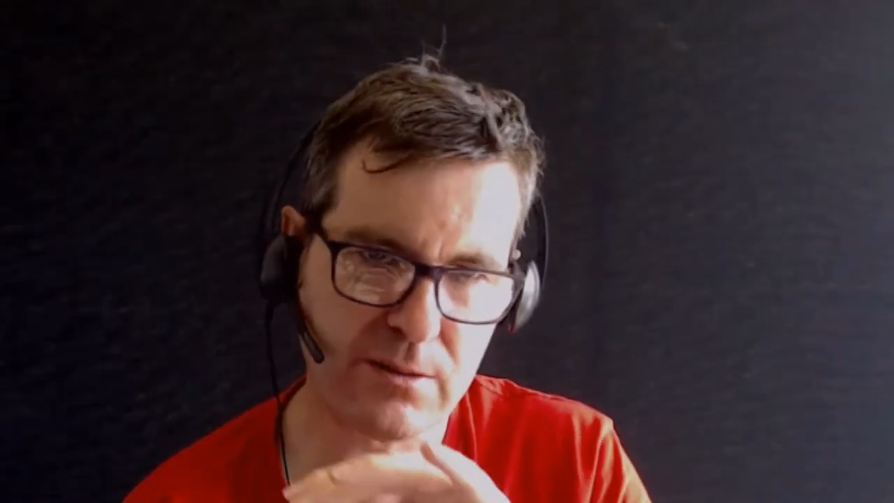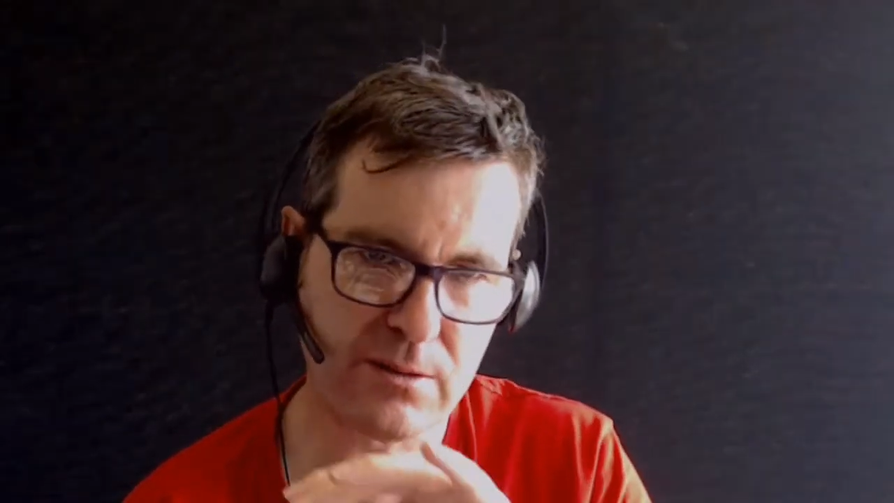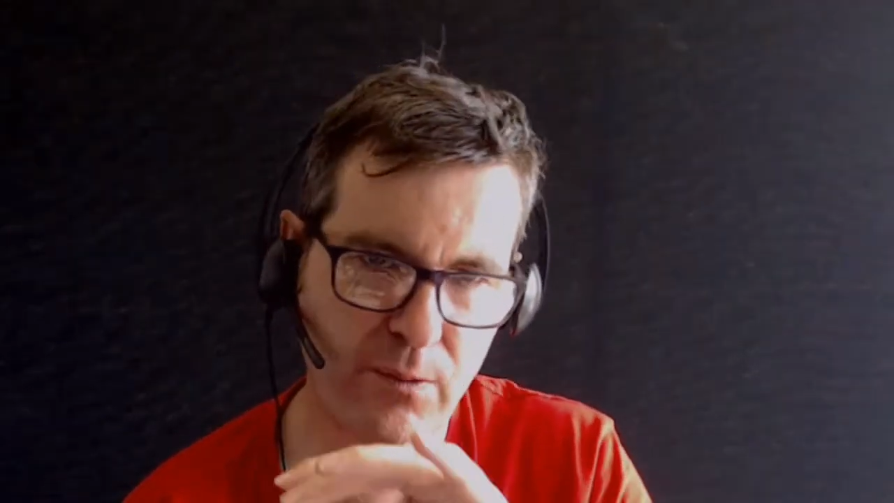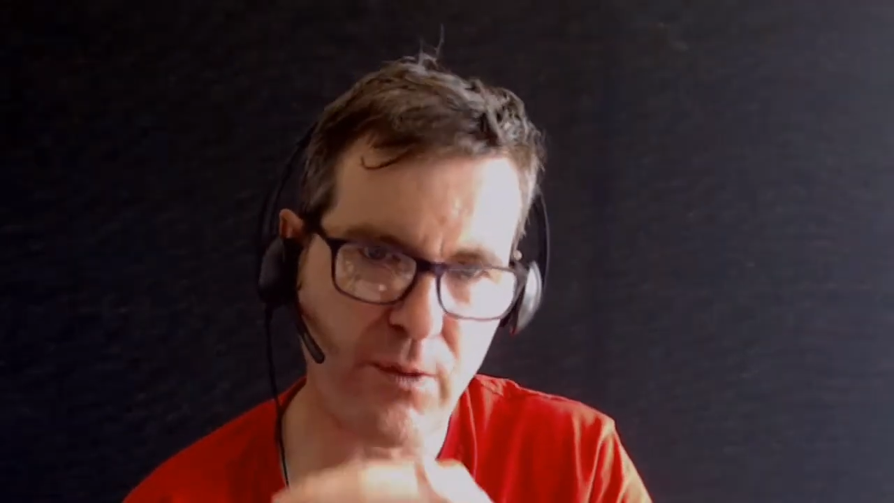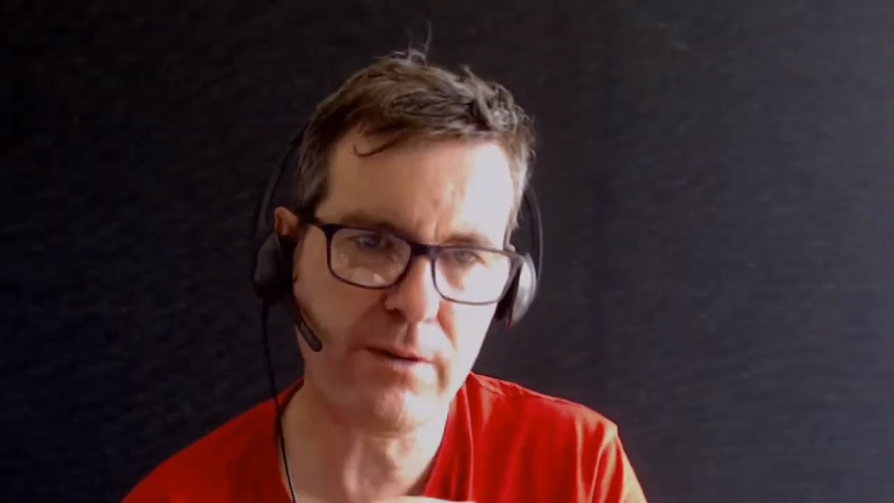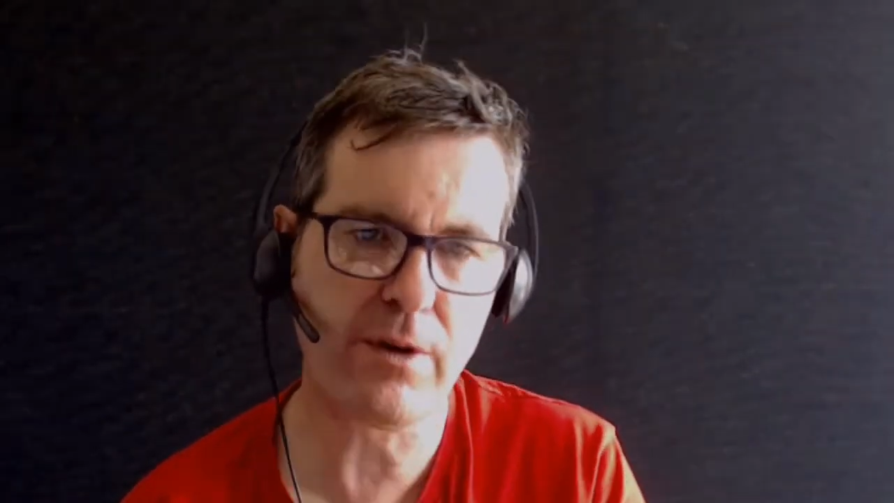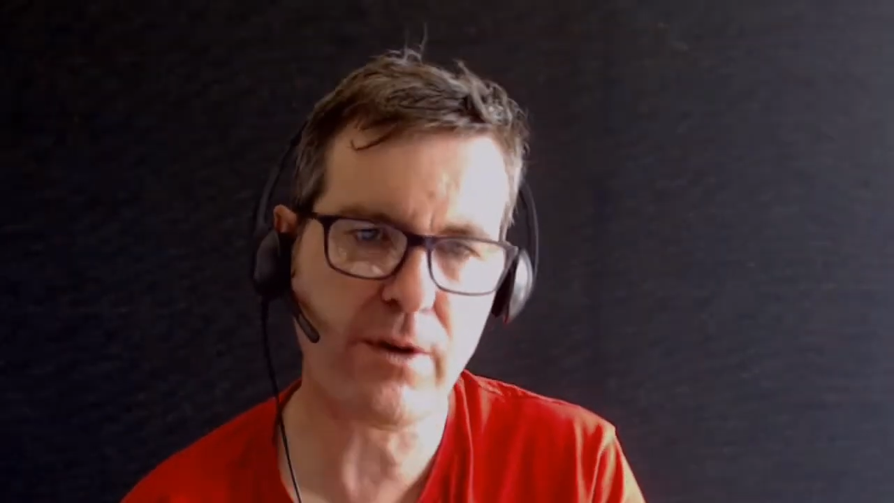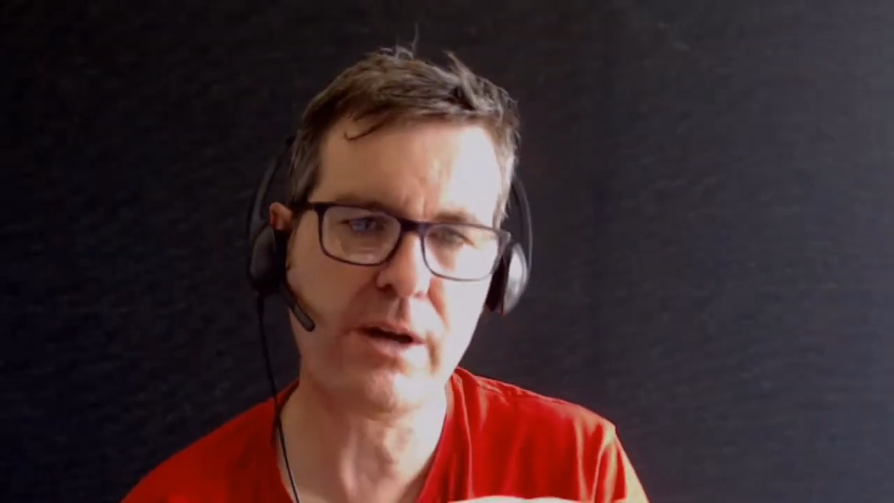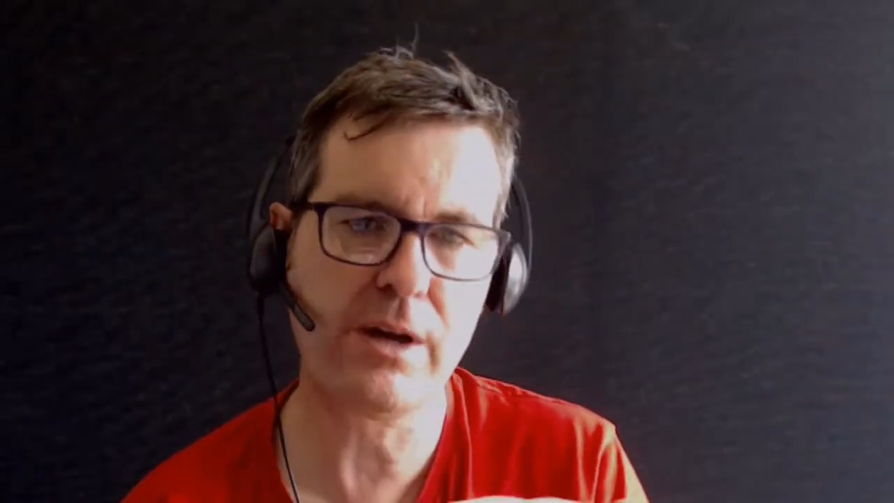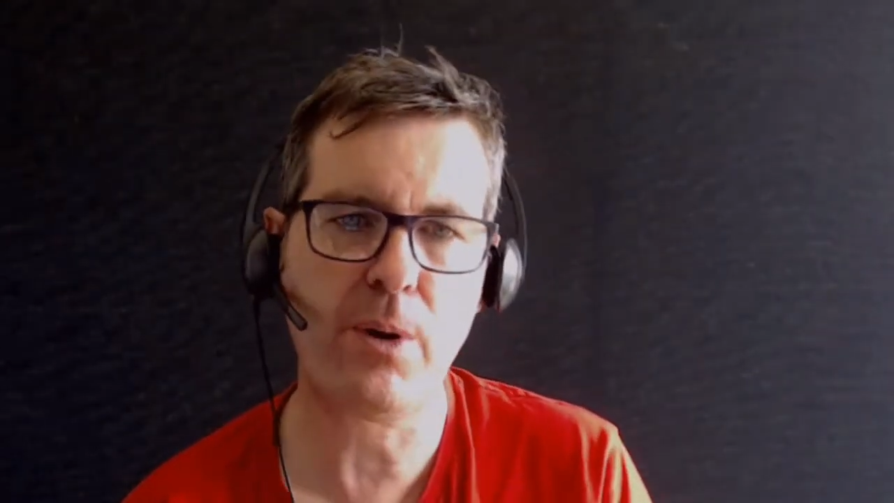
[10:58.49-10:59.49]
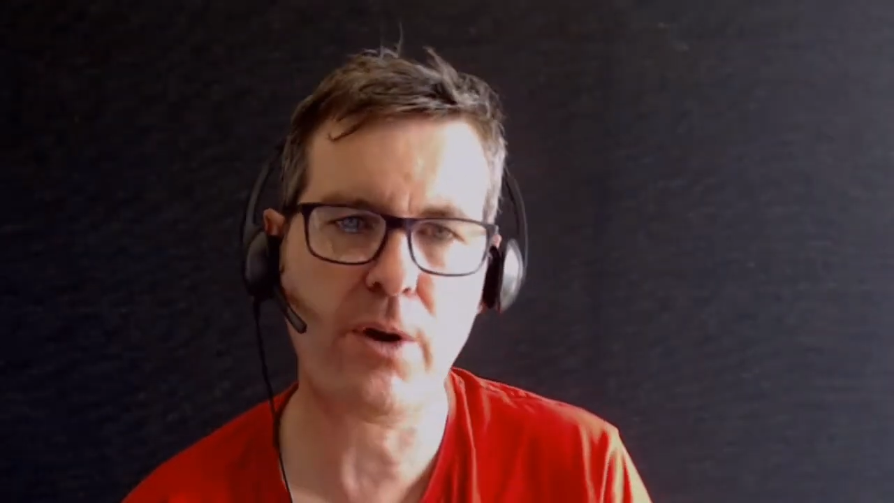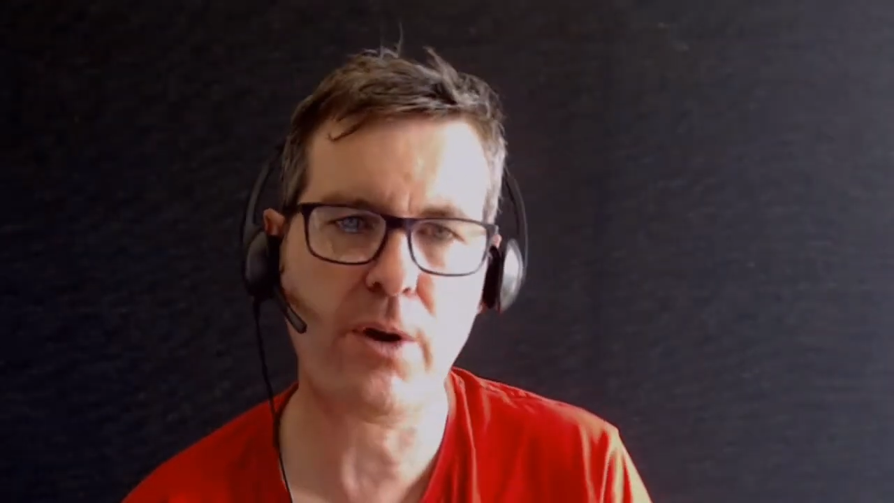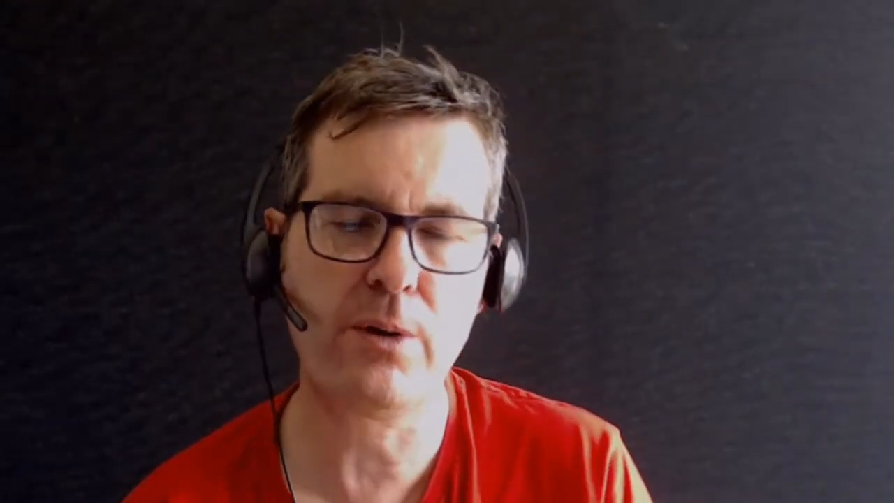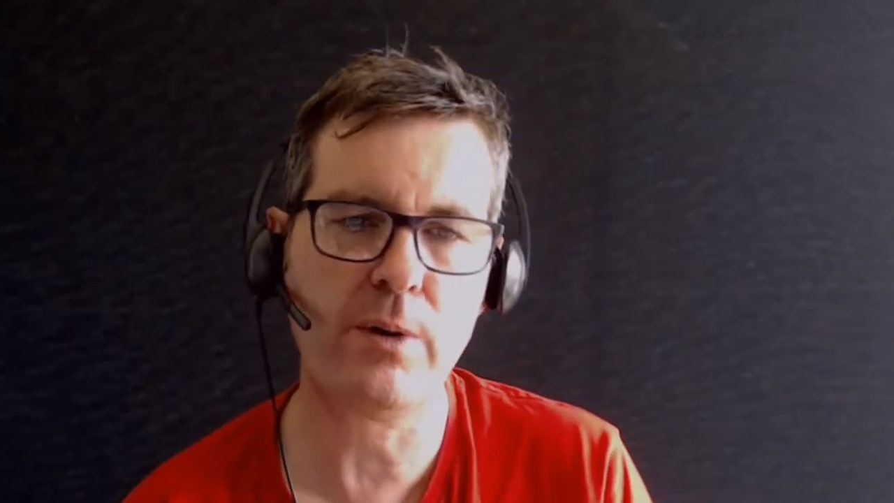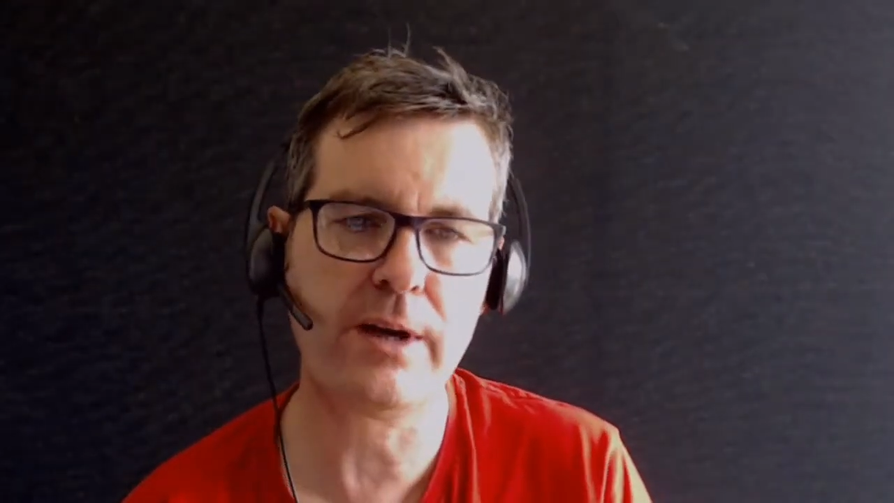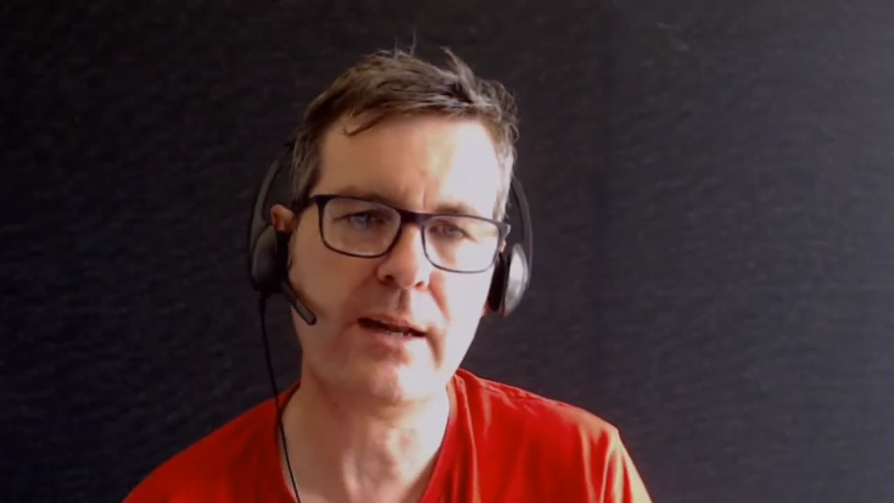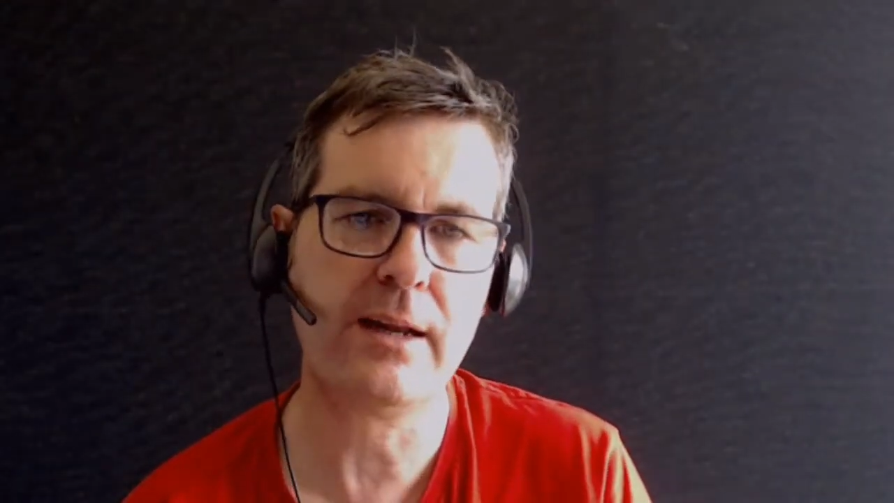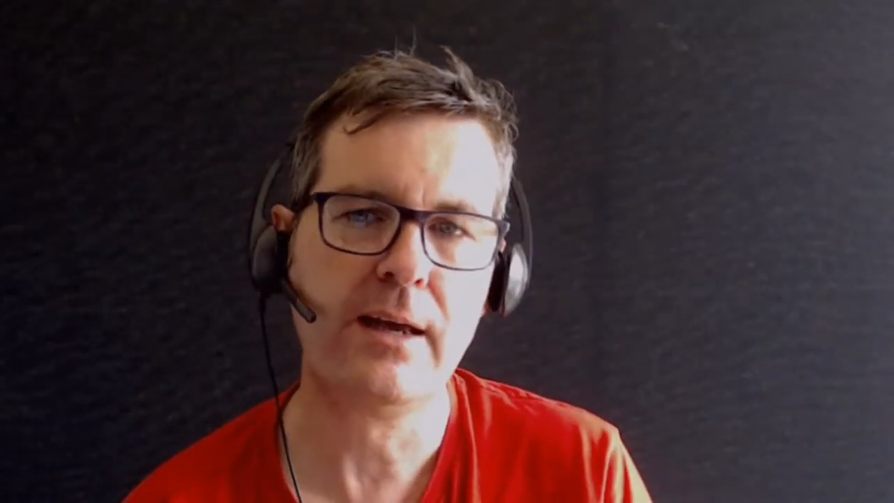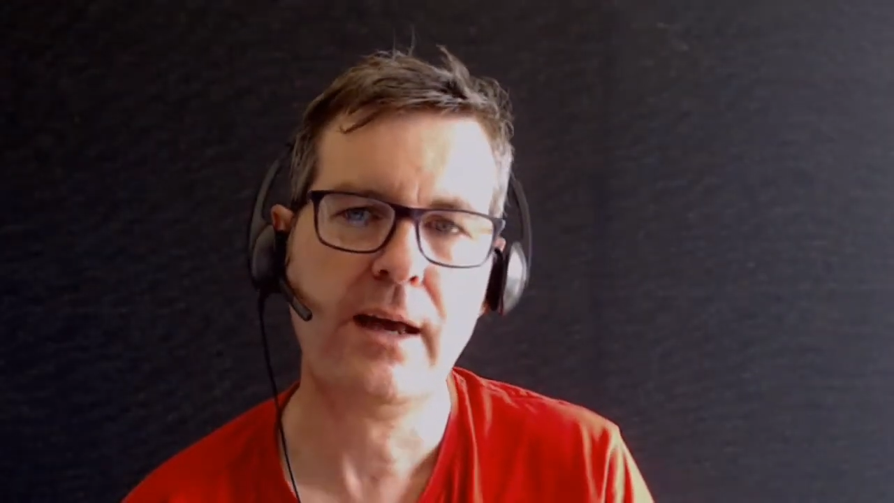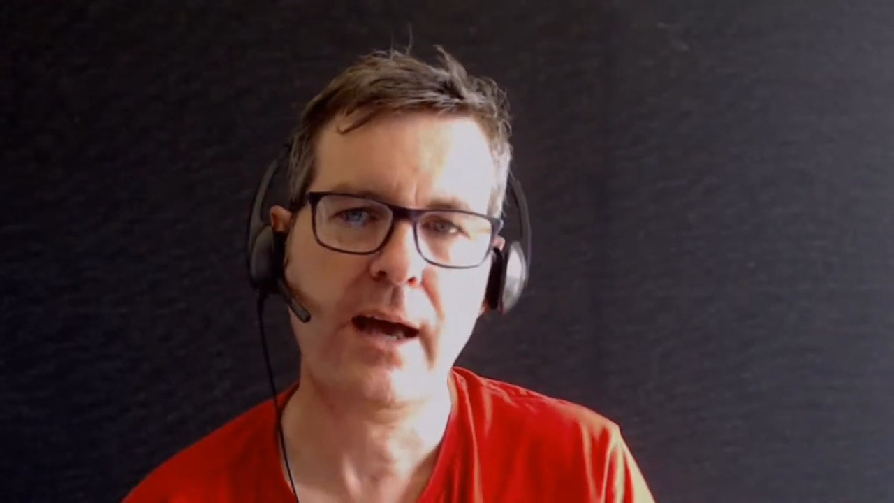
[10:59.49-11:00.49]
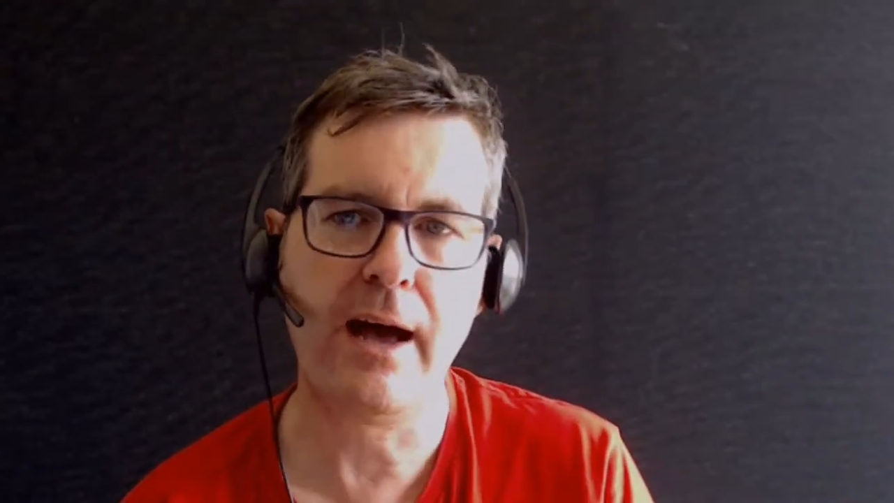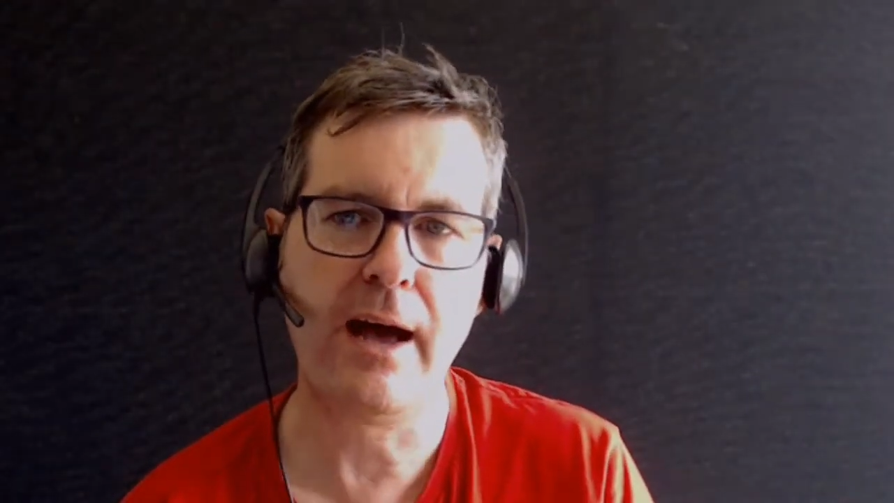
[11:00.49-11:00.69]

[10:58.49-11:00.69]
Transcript: is very, very important within